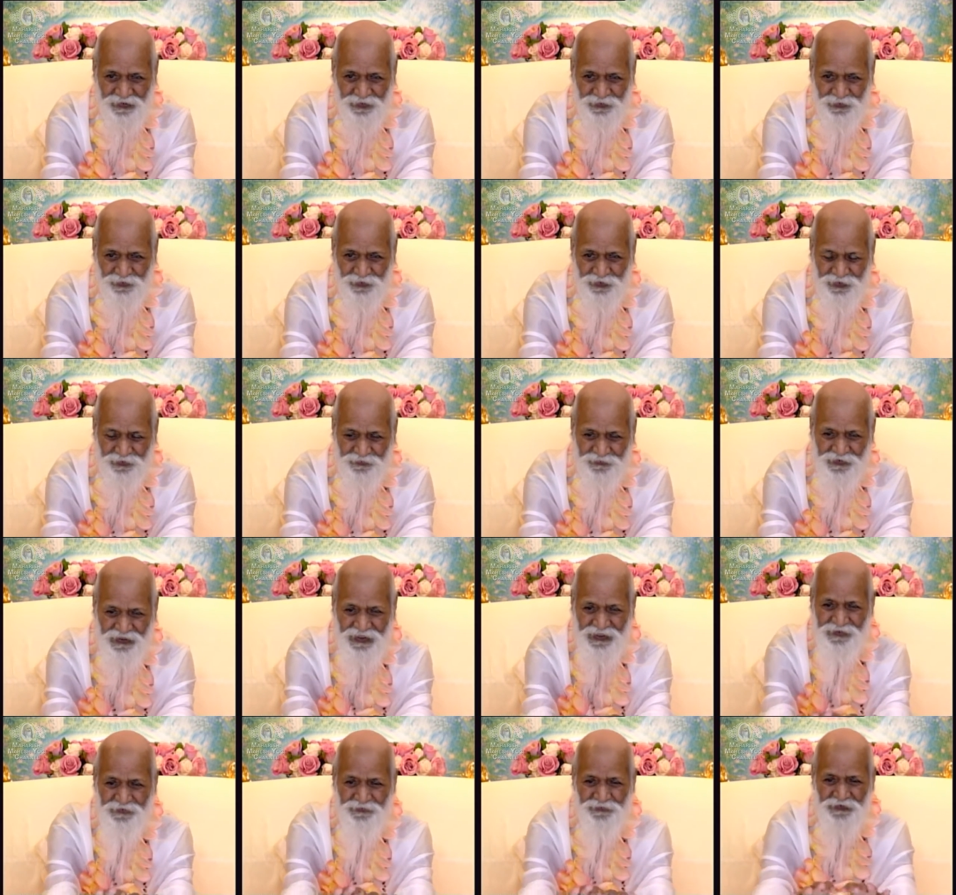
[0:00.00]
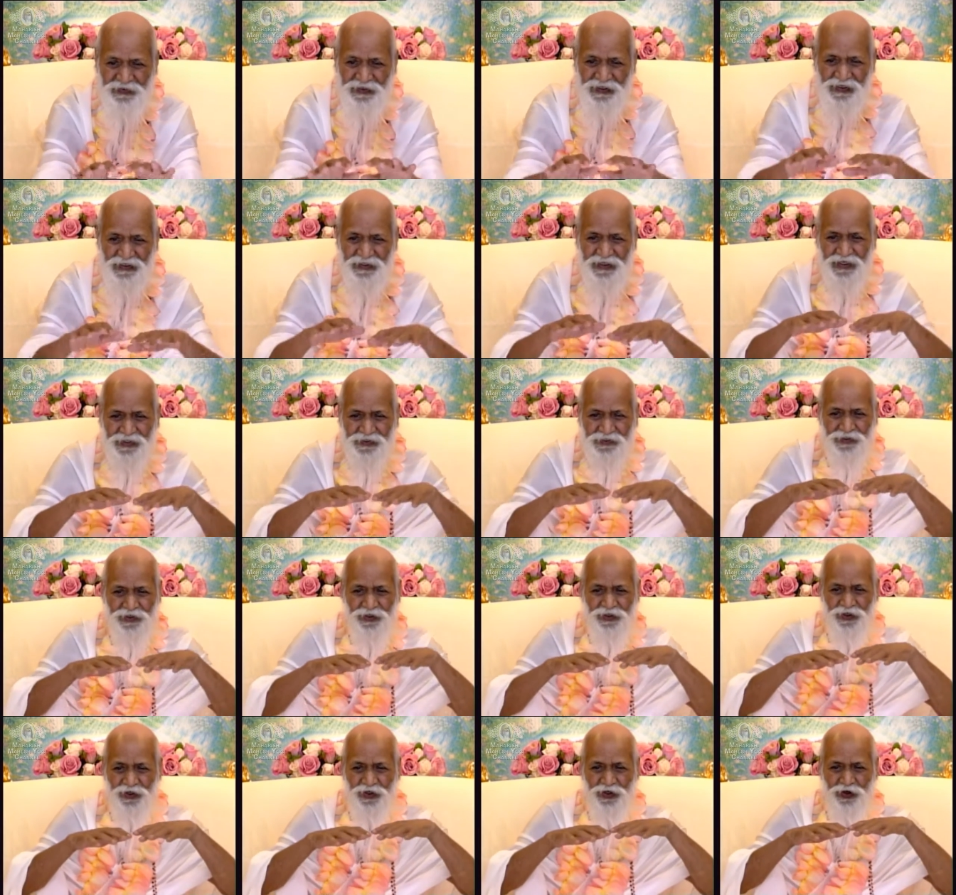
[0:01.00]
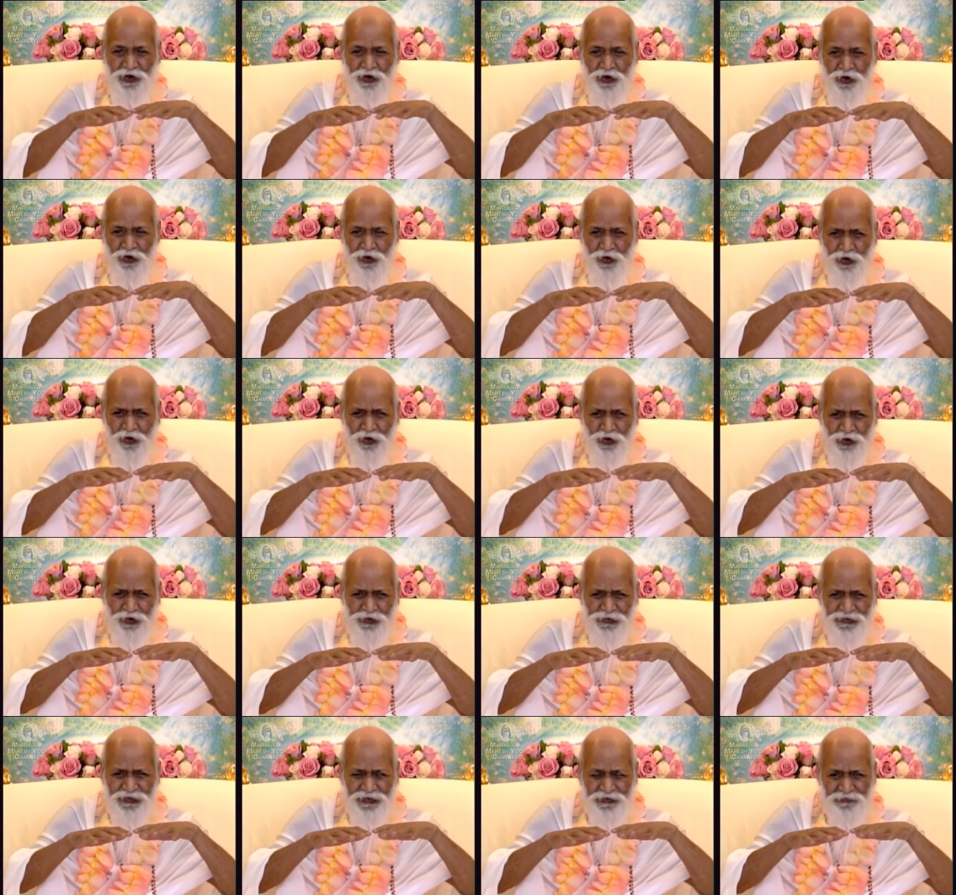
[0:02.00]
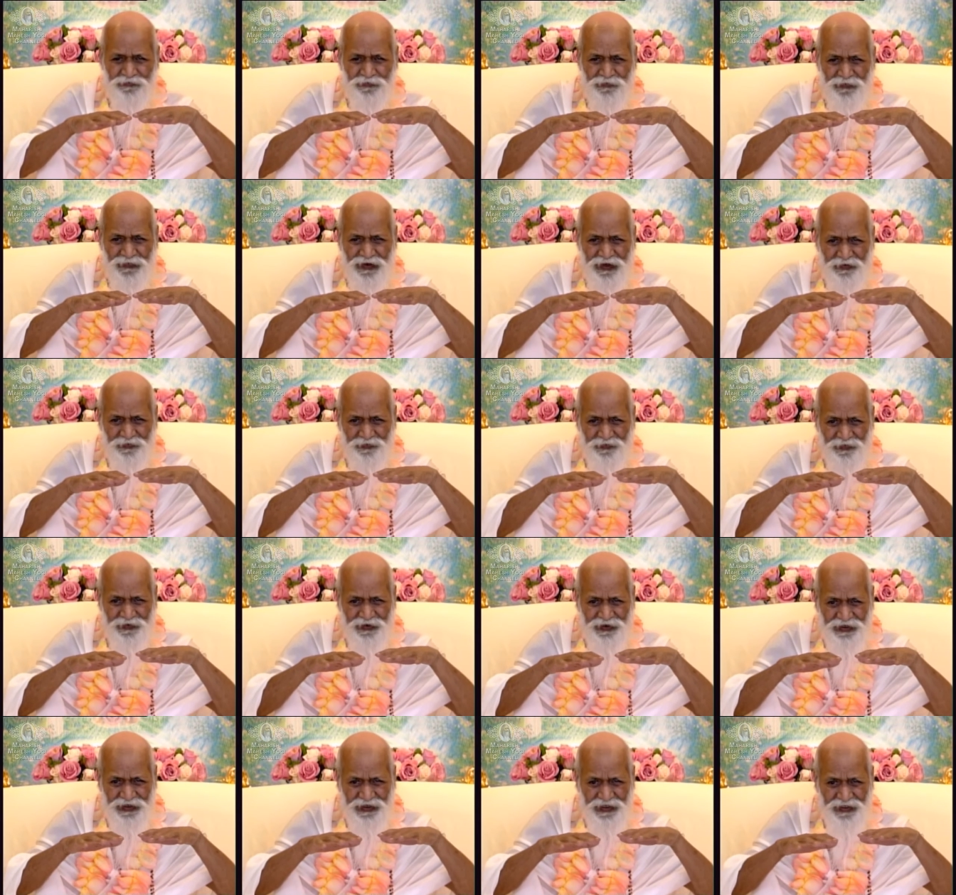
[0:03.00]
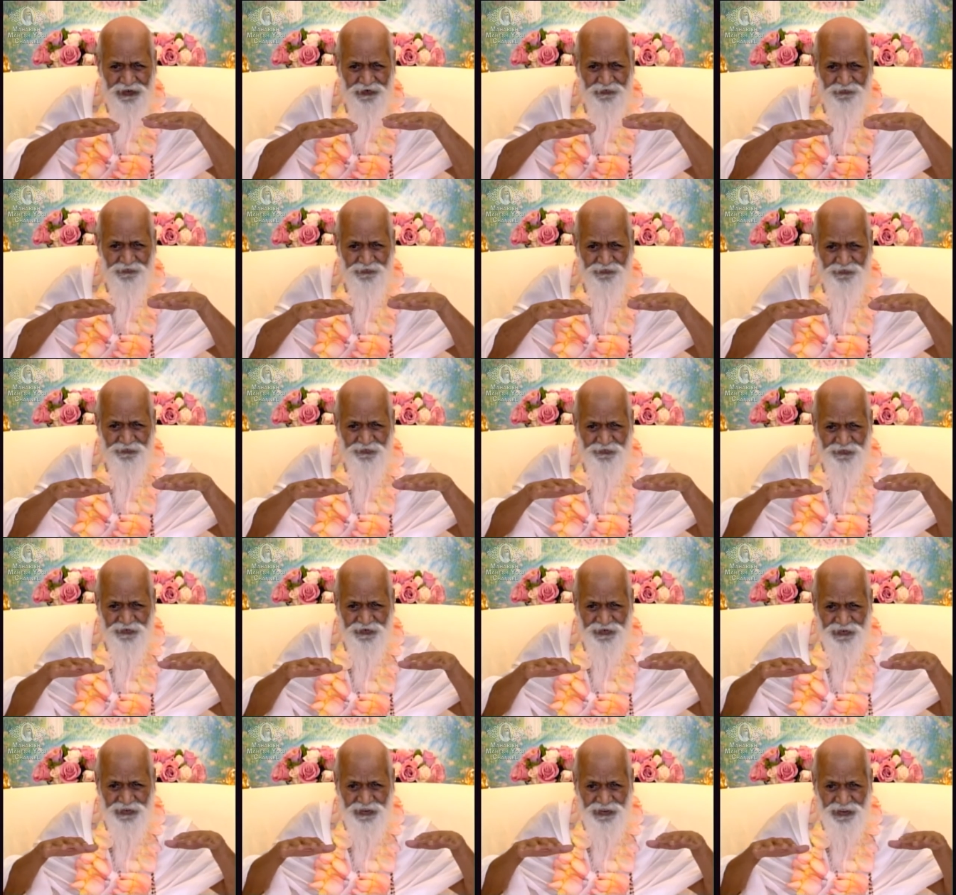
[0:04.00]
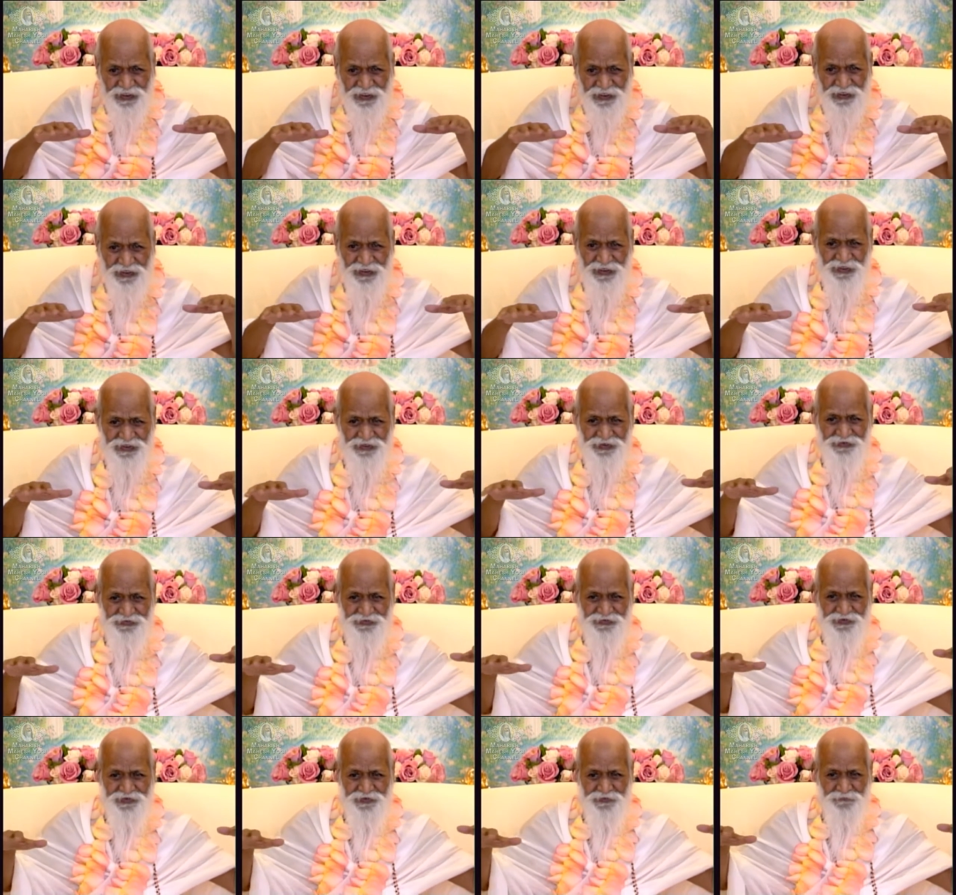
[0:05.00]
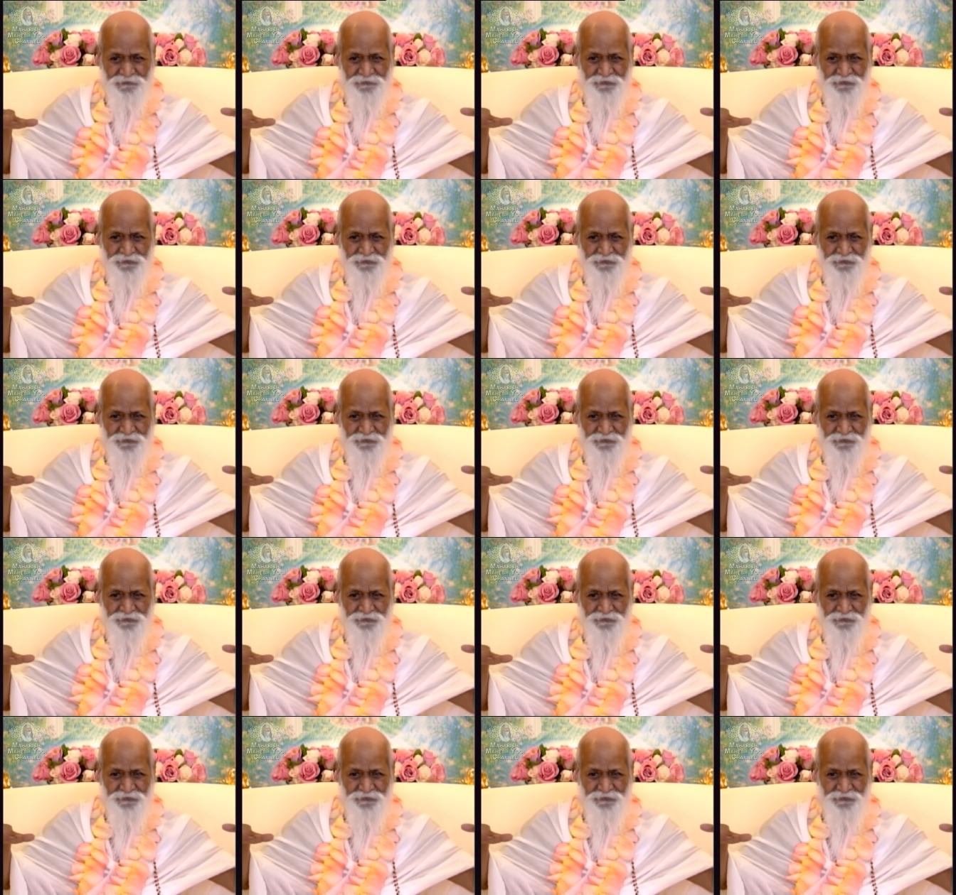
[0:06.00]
Unified field has all the memory within it.